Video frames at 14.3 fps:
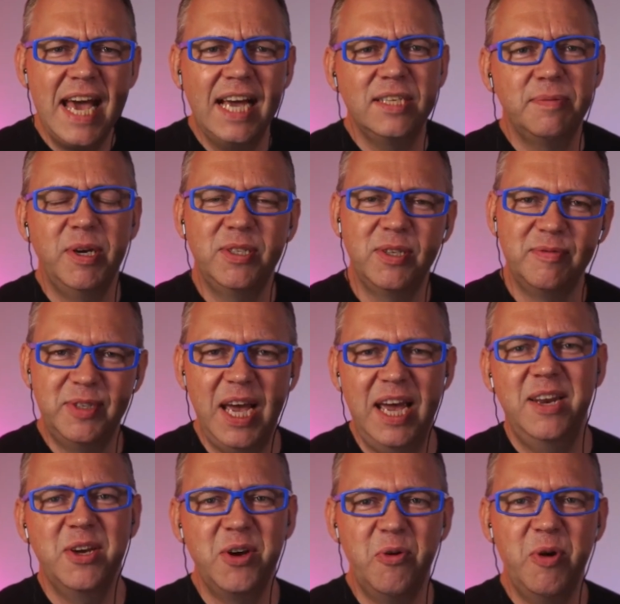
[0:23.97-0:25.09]
aspects of
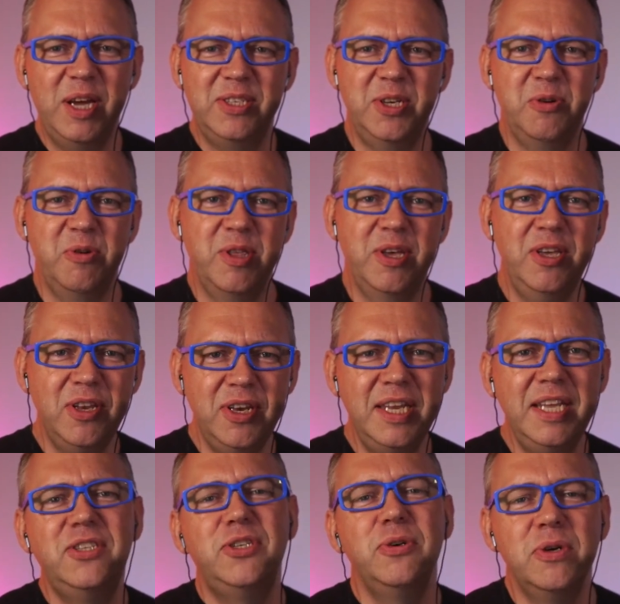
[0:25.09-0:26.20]
technical SEO that you
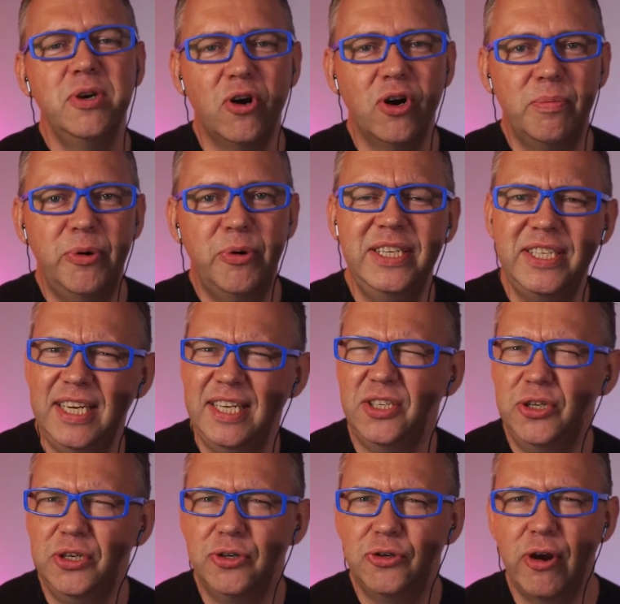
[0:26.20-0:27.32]
need to incorporate into
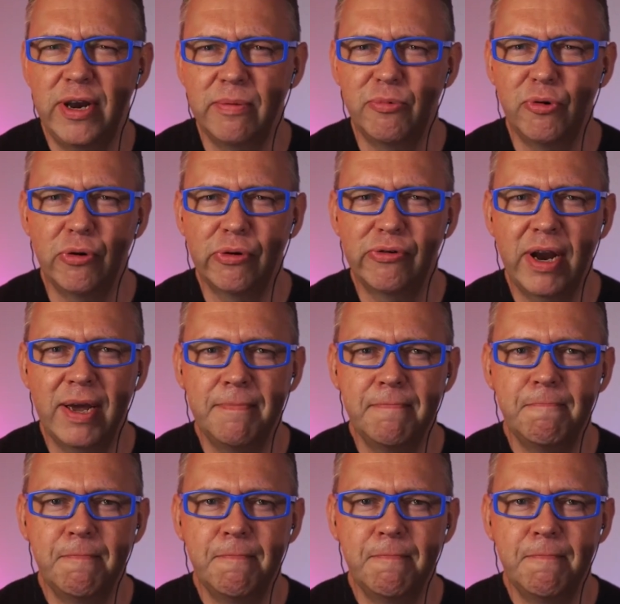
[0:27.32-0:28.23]
your training program?